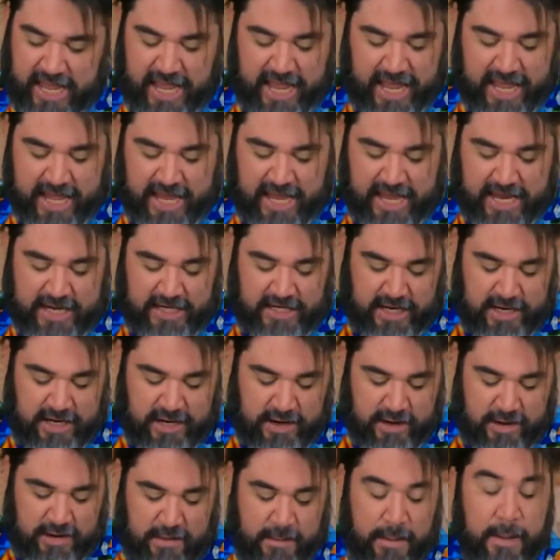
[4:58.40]
and
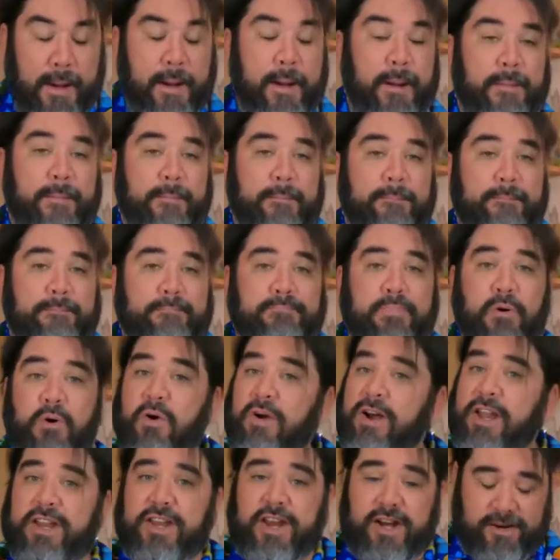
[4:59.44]

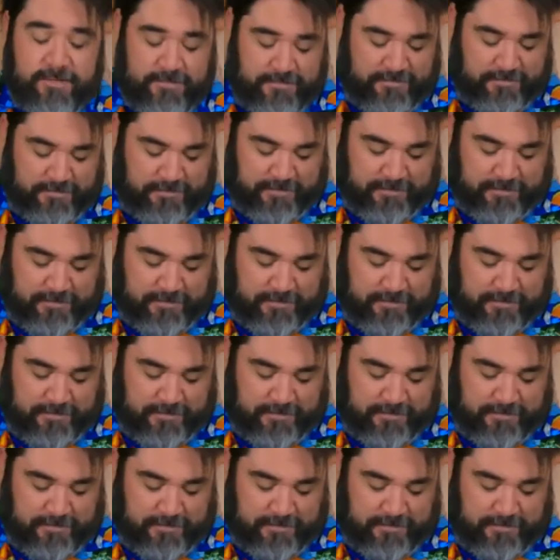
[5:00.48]
pour it in there.